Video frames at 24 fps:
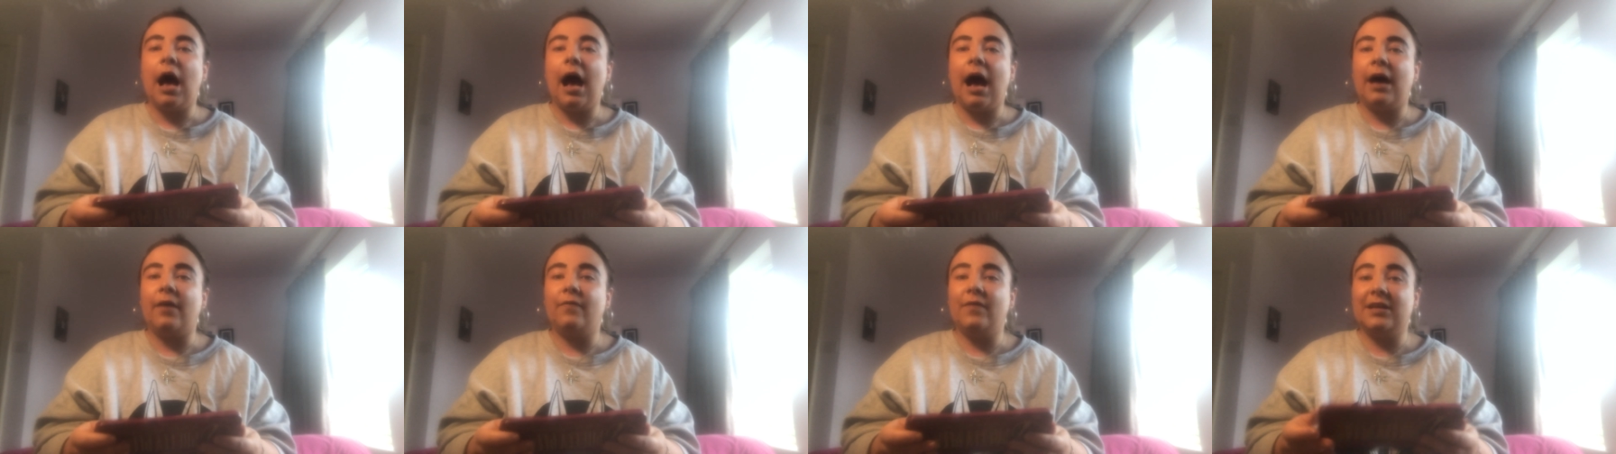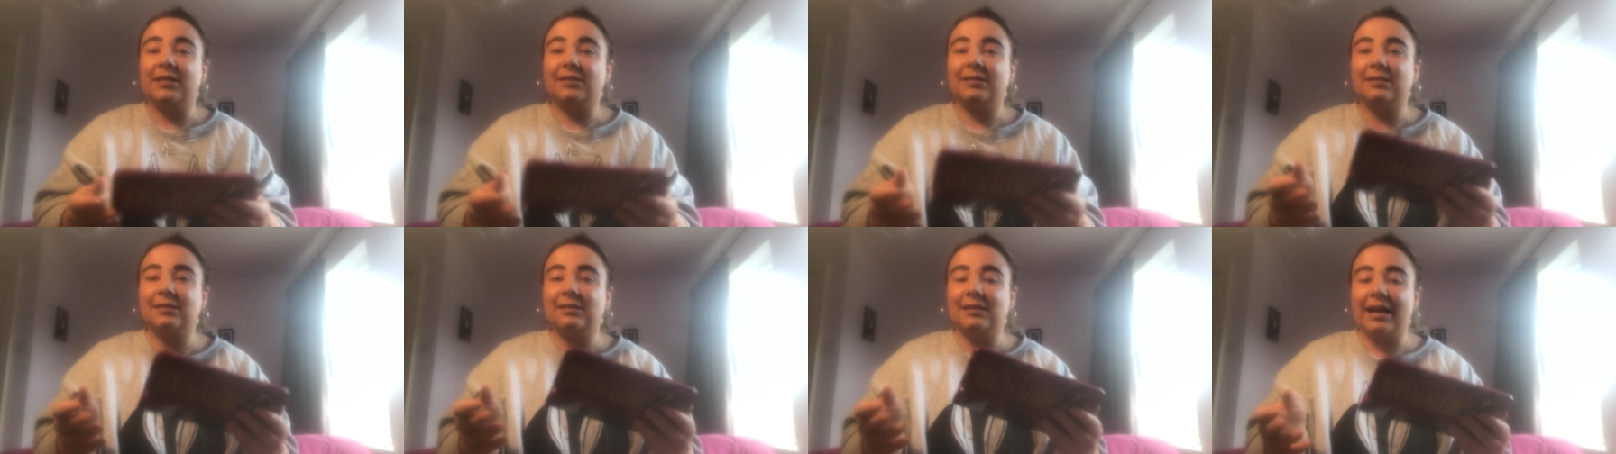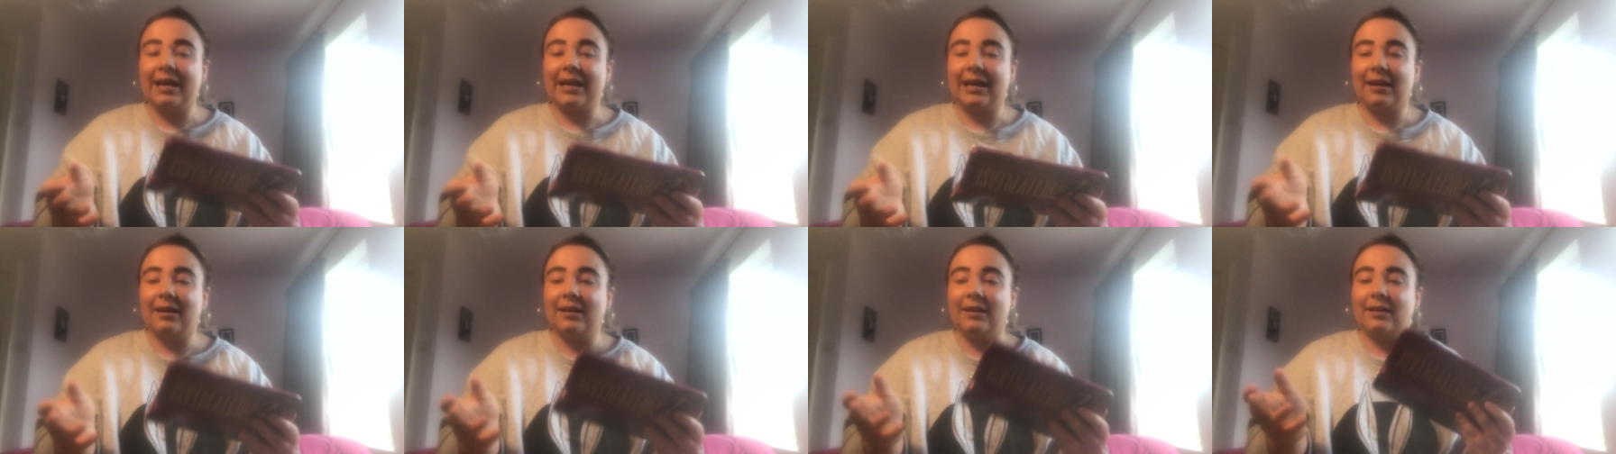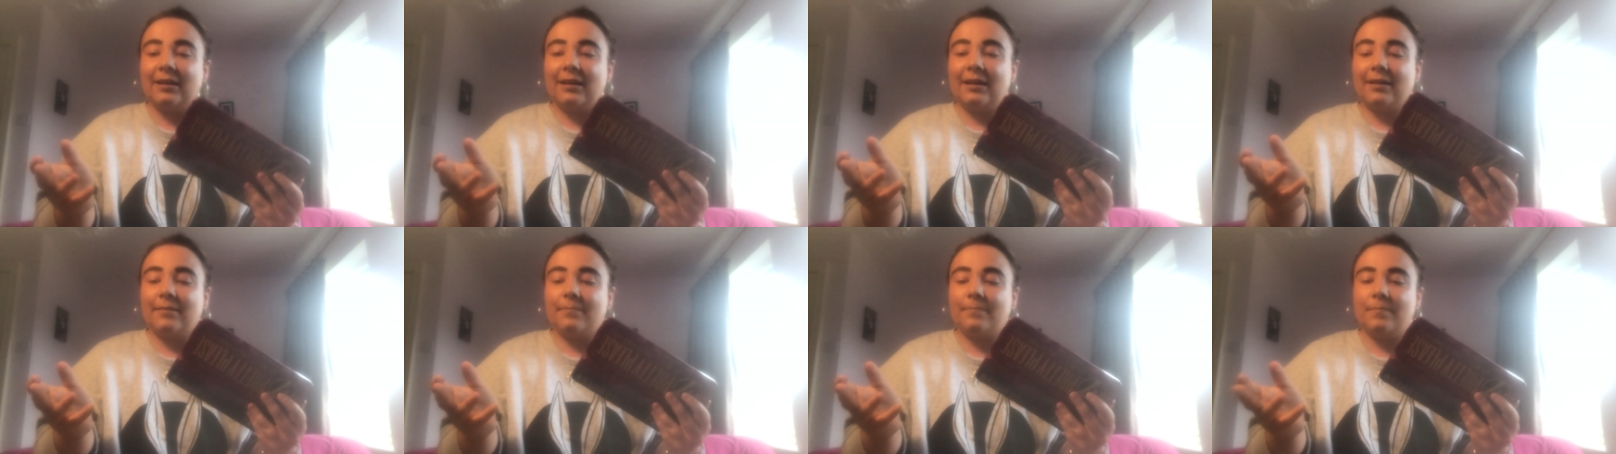And this is like a
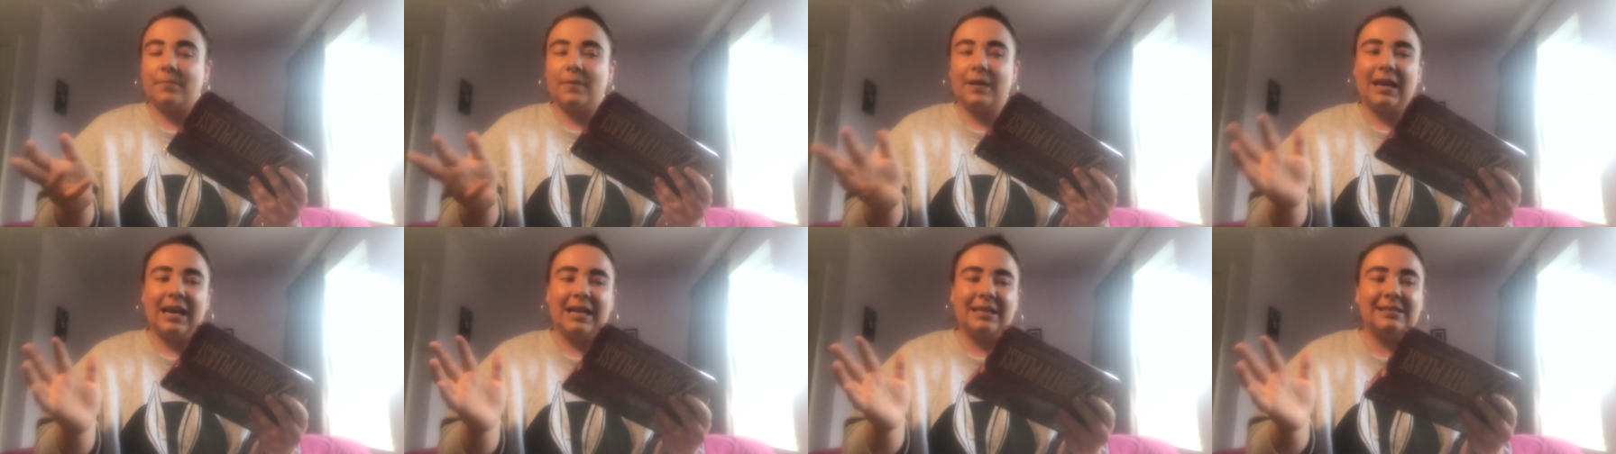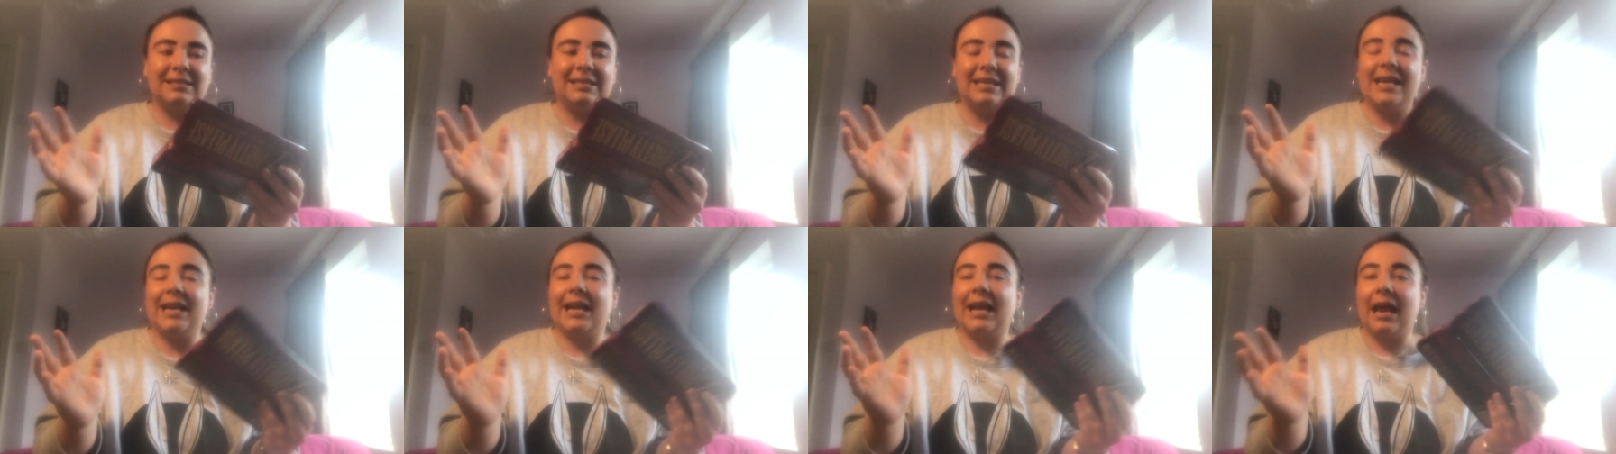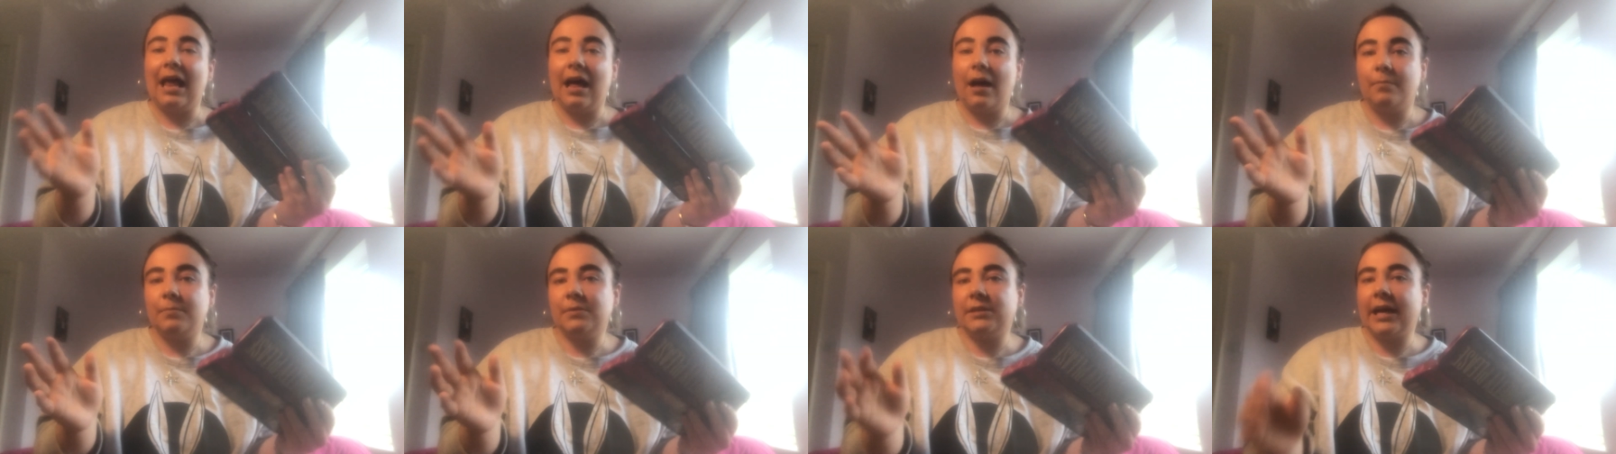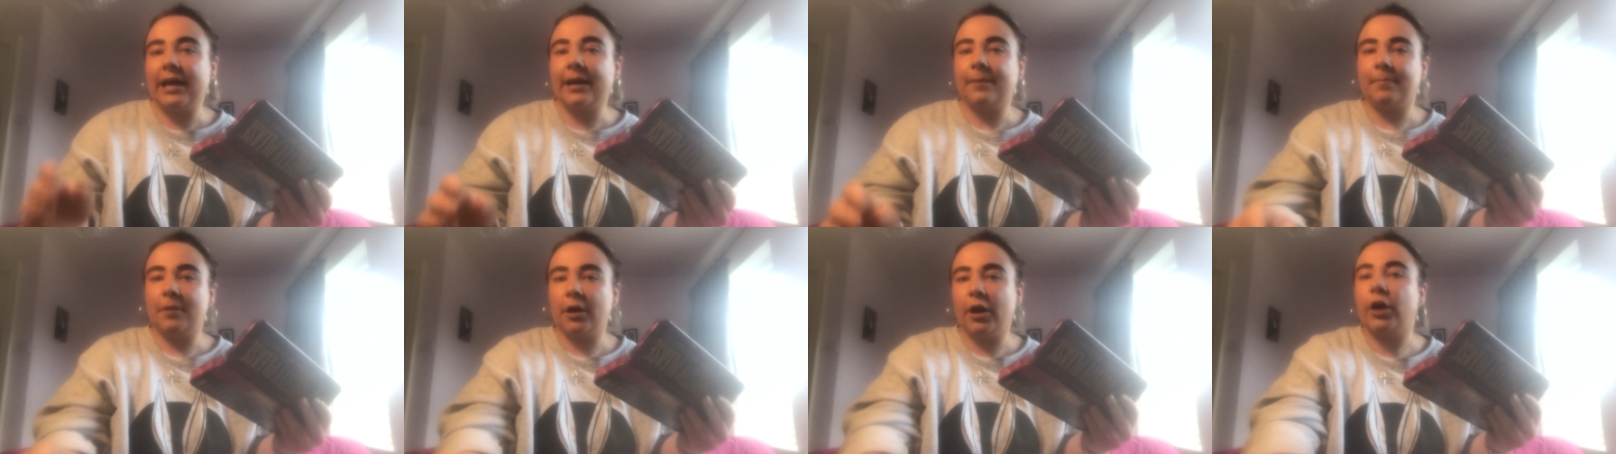glitzy glam
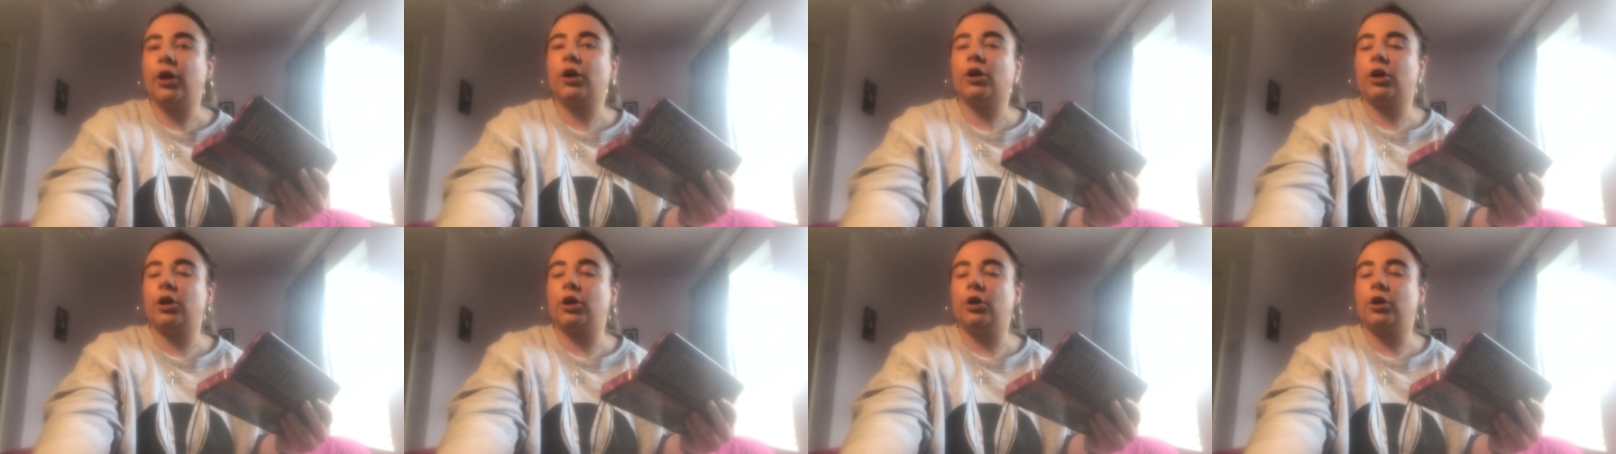type look.